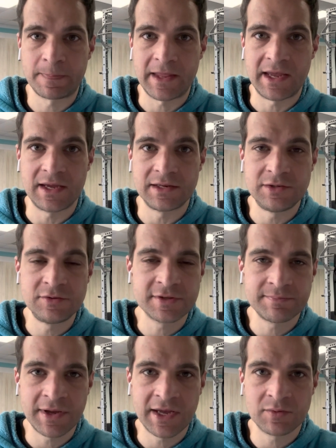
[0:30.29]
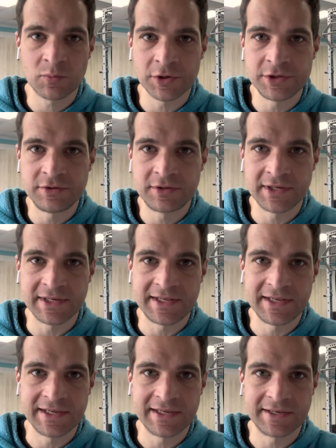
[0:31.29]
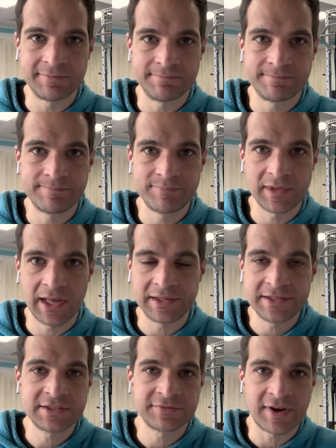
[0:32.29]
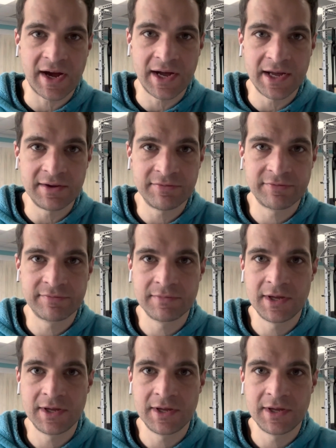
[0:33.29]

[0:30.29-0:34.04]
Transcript: and use a band where you can get at least 5,